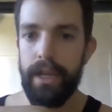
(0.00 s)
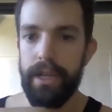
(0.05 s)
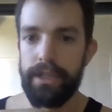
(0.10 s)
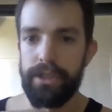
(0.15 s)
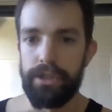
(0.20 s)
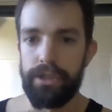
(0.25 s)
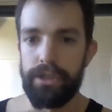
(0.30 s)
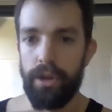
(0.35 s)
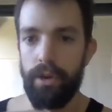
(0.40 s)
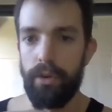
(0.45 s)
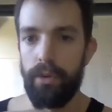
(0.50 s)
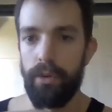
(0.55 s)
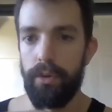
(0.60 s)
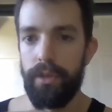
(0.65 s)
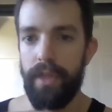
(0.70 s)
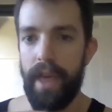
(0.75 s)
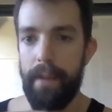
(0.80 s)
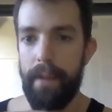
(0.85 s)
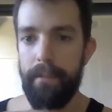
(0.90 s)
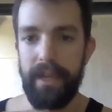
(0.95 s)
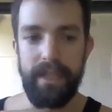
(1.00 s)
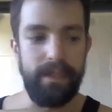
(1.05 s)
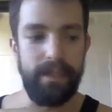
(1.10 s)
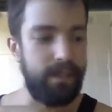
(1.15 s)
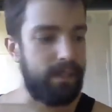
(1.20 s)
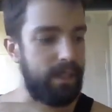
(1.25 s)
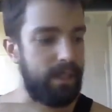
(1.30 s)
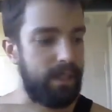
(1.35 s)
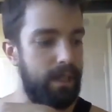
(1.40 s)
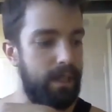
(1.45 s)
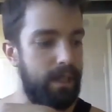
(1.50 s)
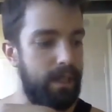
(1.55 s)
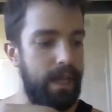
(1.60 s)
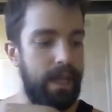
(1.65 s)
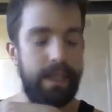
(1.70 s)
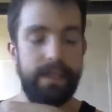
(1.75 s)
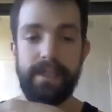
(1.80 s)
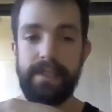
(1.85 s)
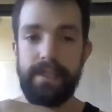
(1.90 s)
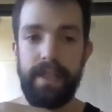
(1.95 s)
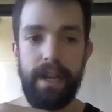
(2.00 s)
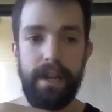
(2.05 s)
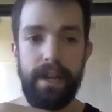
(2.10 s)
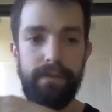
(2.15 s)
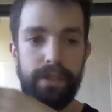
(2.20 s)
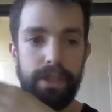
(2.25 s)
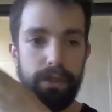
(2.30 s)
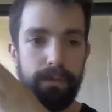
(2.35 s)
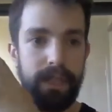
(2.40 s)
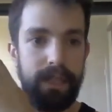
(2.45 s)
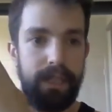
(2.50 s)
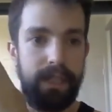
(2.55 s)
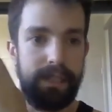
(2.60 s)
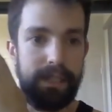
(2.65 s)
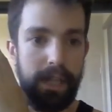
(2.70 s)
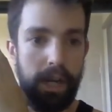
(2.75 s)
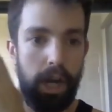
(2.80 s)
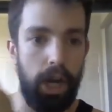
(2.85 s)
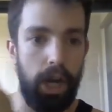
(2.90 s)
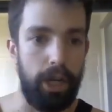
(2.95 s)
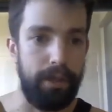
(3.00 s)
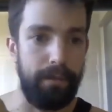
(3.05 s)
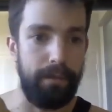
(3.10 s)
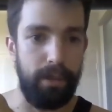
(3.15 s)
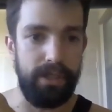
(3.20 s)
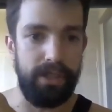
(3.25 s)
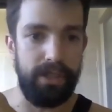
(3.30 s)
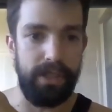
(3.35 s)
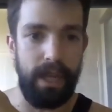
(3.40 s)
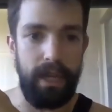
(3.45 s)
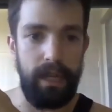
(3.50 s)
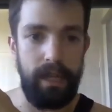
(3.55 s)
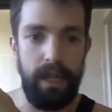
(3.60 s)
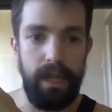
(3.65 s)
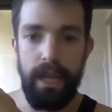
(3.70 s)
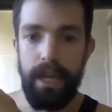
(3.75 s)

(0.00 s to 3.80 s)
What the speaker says: So that means instead of doing these at 100%,